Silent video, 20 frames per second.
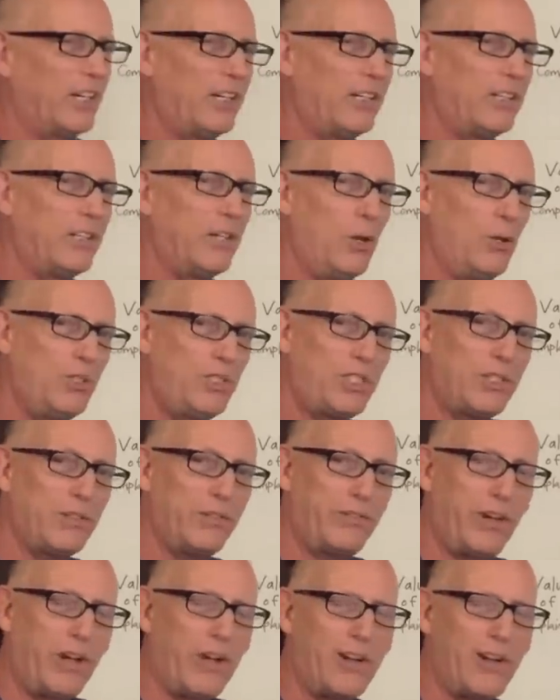close to
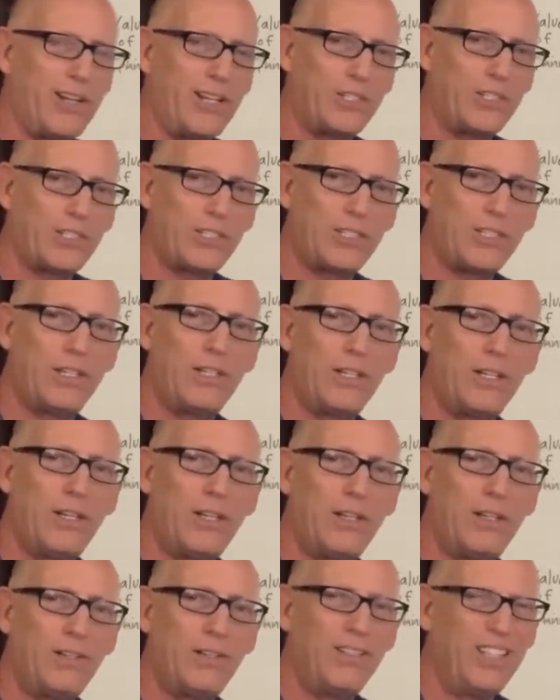fairness,
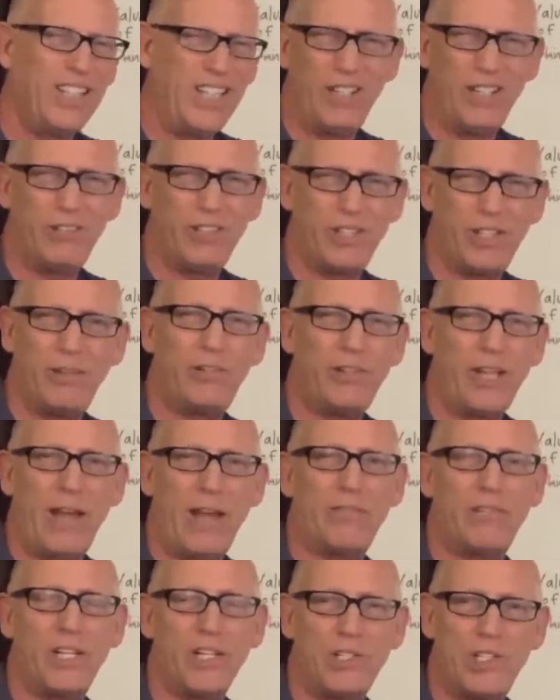even if you
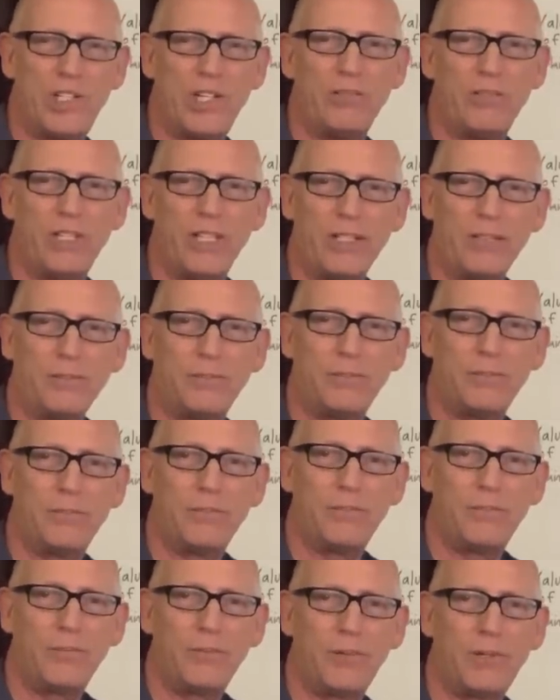haven't achieved it,
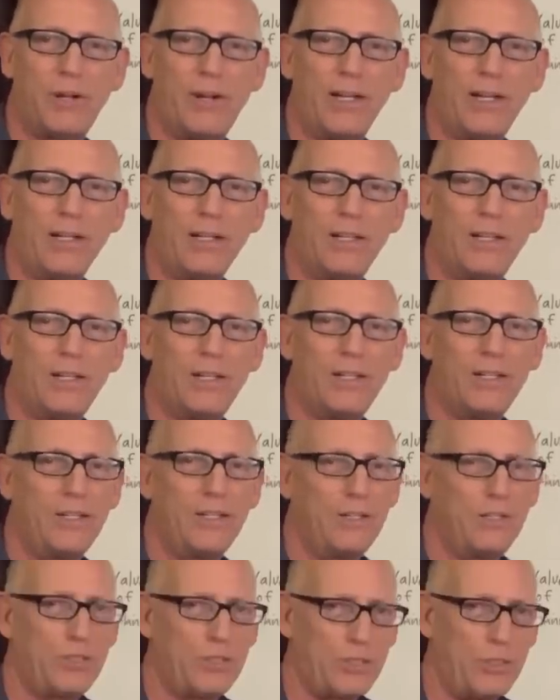right?
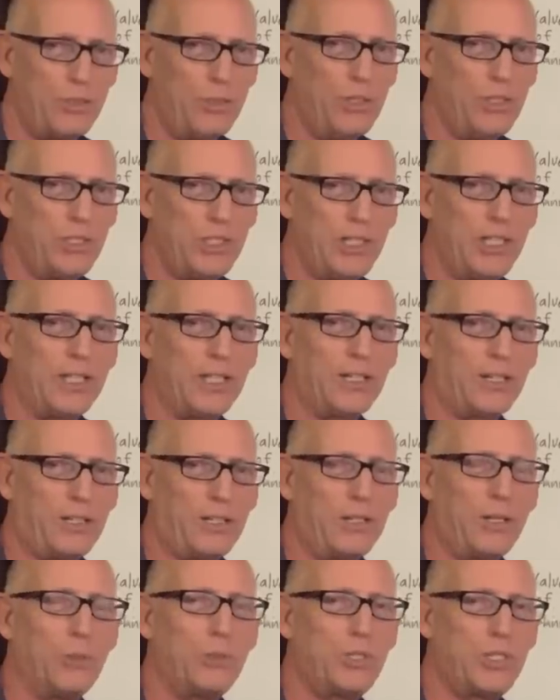As soon as you get
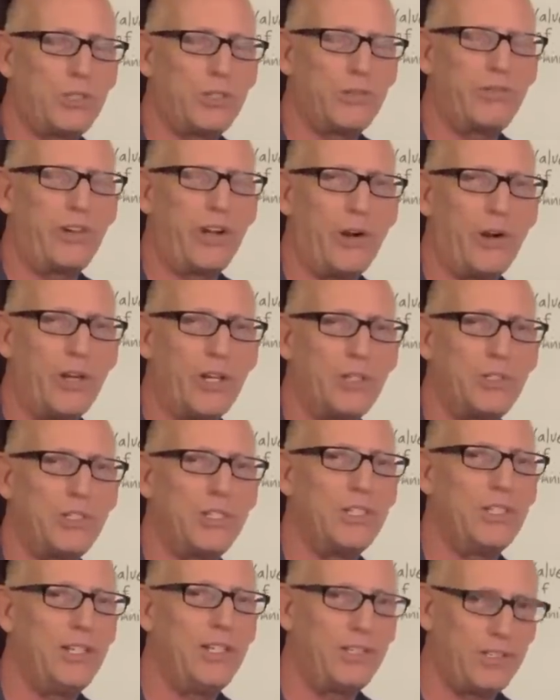close to fairness,
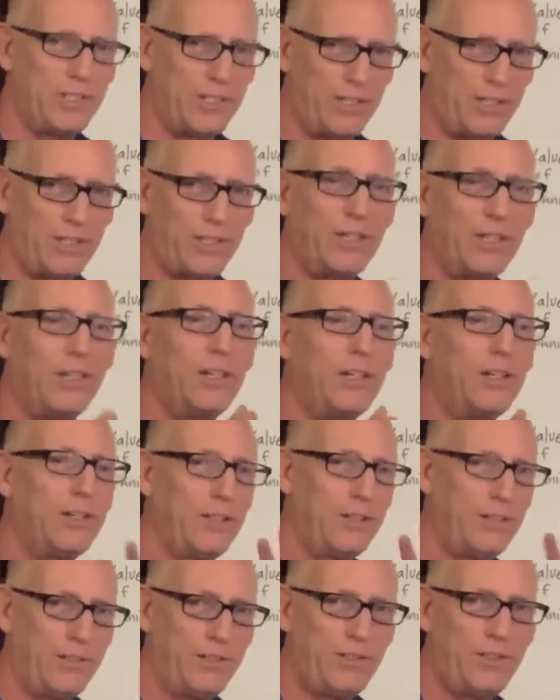you need to
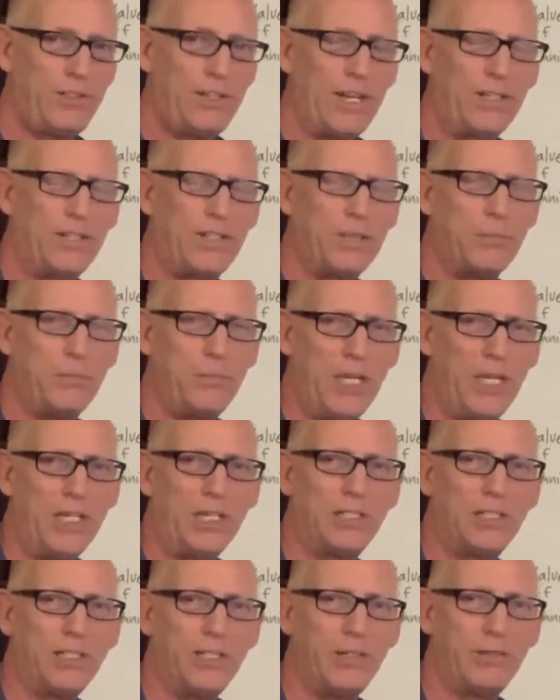take the meat
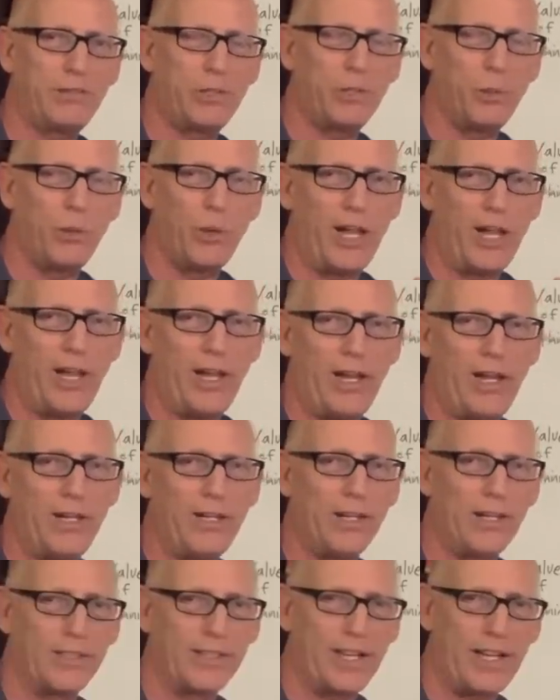cleaver away
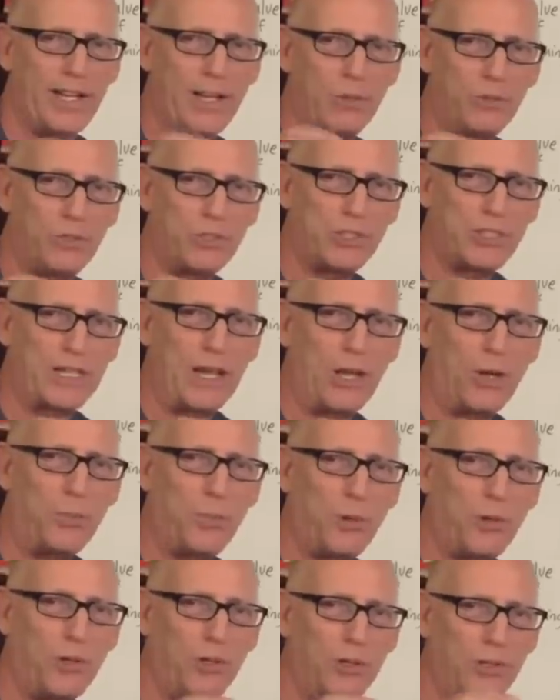and get out the
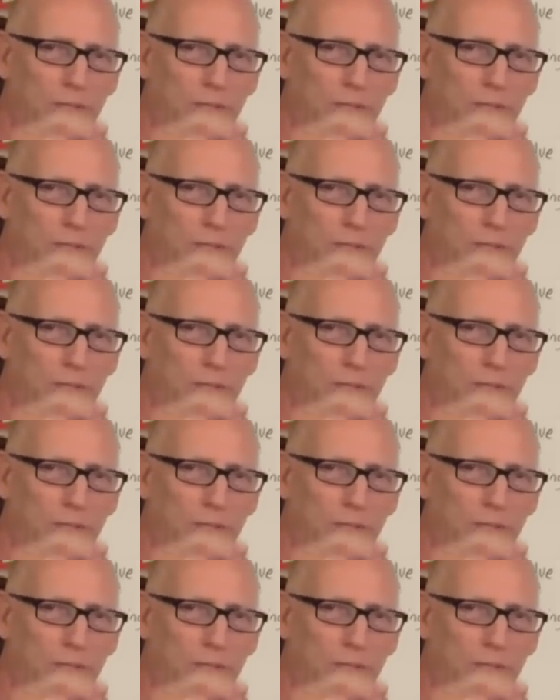scalpel